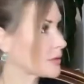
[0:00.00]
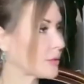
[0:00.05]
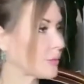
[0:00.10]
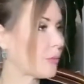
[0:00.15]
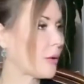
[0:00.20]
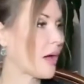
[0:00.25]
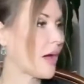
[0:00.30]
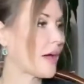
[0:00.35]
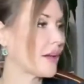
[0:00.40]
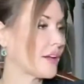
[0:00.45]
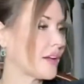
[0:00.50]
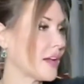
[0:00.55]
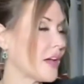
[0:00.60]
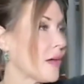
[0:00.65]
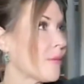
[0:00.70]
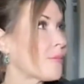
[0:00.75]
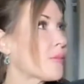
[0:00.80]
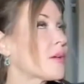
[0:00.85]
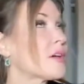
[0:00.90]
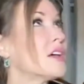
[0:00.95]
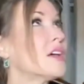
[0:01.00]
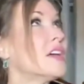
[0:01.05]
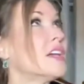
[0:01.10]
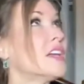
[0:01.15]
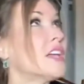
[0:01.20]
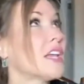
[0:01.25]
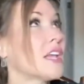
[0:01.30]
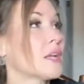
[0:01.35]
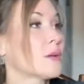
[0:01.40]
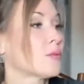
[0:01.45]
to pot it up
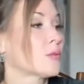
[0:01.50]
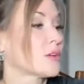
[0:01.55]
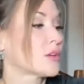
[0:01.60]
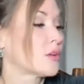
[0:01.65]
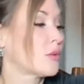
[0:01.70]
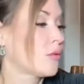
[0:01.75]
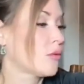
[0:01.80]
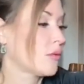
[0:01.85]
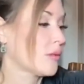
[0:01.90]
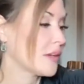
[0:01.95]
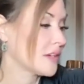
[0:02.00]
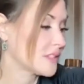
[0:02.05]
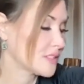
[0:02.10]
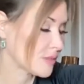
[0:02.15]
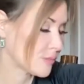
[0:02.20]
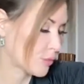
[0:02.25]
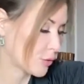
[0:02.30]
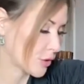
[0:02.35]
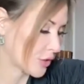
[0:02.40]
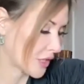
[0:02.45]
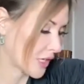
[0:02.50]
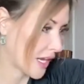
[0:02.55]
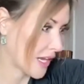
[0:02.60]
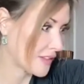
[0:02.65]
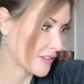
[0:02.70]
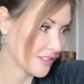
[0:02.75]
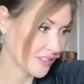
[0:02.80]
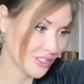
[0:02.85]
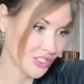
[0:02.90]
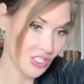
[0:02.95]
and we're going to put it on
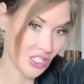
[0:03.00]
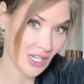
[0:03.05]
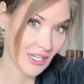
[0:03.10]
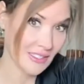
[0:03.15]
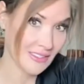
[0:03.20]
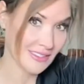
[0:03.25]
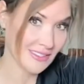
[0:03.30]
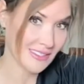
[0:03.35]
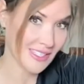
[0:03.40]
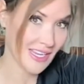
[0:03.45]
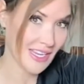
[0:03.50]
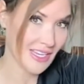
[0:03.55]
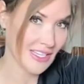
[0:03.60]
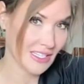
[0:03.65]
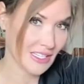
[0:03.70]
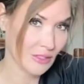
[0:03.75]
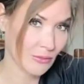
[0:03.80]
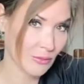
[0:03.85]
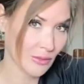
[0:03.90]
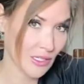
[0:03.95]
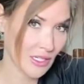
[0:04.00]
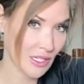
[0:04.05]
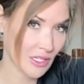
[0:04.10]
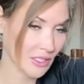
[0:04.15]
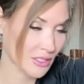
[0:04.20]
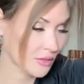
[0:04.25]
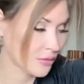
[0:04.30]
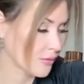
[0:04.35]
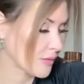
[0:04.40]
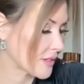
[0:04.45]
this giant stake and we are
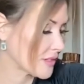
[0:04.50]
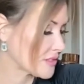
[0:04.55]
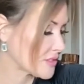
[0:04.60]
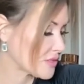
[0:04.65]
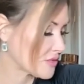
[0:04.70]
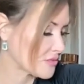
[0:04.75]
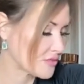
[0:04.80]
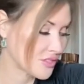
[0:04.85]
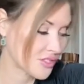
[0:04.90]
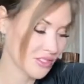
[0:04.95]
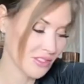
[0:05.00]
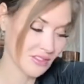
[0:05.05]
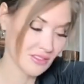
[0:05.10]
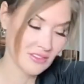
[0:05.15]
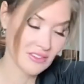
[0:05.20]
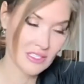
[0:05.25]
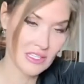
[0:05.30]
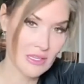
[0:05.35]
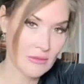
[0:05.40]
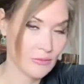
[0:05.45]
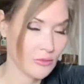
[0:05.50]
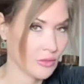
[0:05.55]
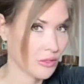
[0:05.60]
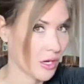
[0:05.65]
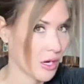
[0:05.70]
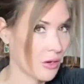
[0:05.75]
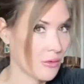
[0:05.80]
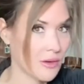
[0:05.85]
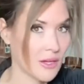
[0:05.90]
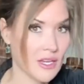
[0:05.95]
going to just keep
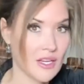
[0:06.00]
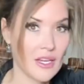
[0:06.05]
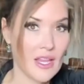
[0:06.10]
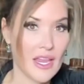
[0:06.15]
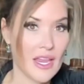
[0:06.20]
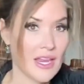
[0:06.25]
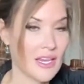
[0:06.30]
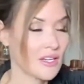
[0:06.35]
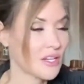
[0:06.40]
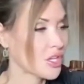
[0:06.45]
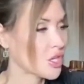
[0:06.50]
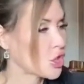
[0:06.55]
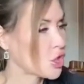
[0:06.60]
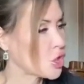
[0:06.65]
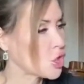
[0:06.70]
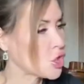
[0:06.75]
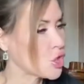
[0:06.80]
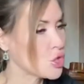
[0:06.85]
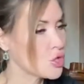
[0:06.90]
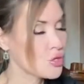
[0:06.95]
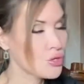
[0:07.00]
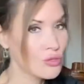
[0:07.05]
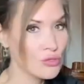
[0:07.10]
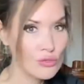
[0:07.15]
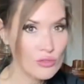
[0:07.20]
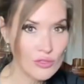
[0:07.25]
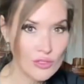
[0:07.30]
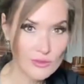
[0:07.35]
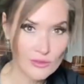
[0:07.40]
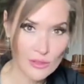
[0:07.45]
growing a
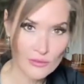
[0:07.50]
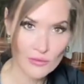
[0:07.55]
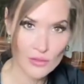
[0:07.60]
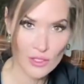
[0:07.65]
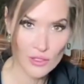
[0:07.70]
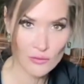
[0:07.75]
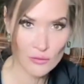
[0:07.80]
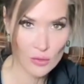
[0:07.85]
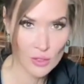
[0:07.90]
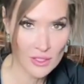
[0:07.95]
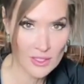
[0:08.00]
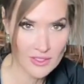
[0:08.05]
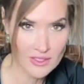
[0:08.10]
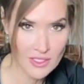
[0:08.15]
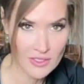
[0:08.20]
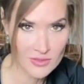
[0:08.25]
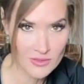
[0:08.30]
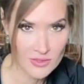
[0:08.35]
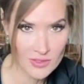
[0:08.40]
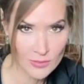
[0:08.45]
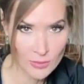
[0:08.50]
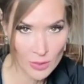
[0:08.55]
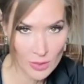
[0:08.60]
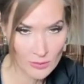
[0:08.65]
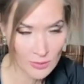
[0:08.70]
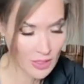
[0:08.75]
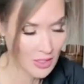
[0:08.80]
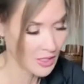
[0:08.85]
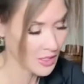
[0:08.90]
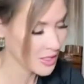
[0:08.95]
huge Rhaphidophora
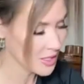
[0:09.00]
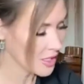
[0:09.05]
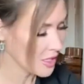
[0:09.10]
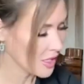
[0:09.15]
Tetrasperma